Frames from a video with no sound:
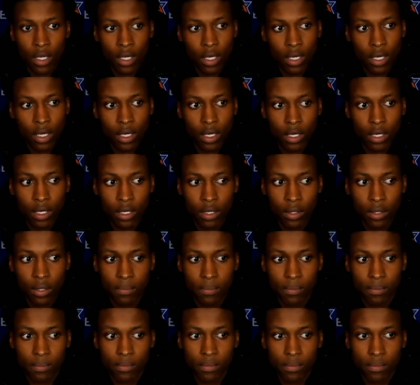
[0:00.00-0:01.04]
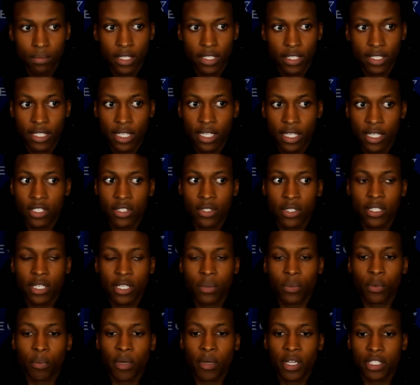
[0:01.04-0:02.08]
Um, I say it's the
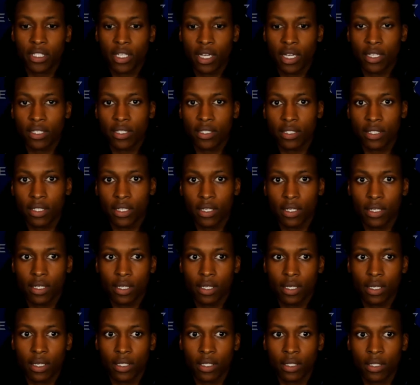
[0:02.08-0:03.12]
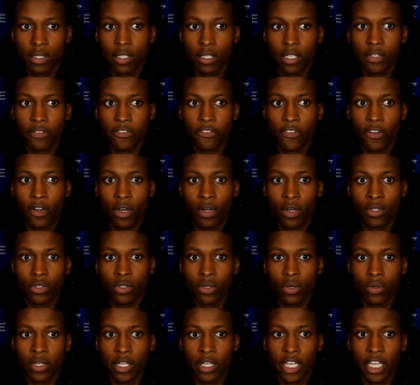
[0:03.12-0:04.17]
same with my shots. Uh, didn't fall the
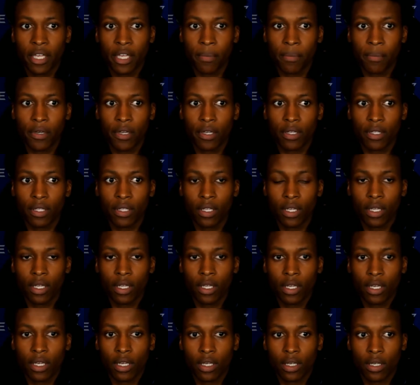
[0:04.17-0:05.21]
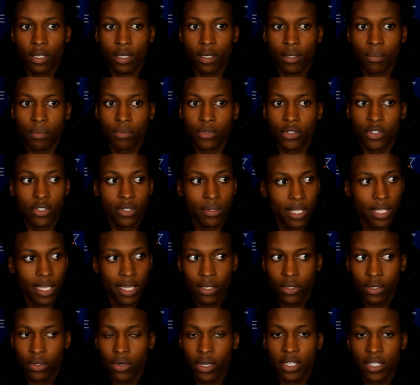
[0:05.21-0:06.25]
whole game, but um, just
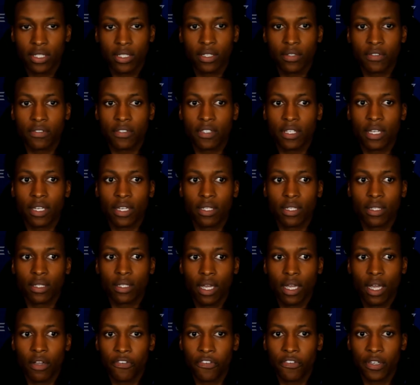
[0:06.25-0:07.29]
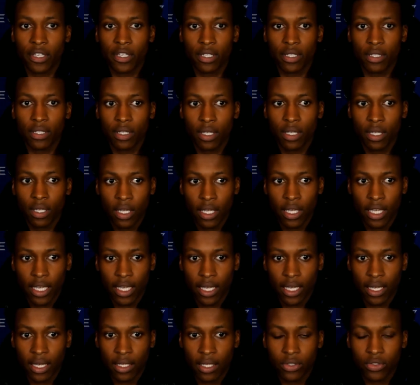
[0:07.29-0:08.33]
staying aggressive, staying confident,
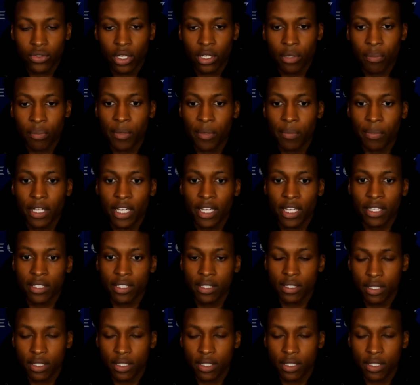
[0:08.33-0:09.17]
and trying to make plays.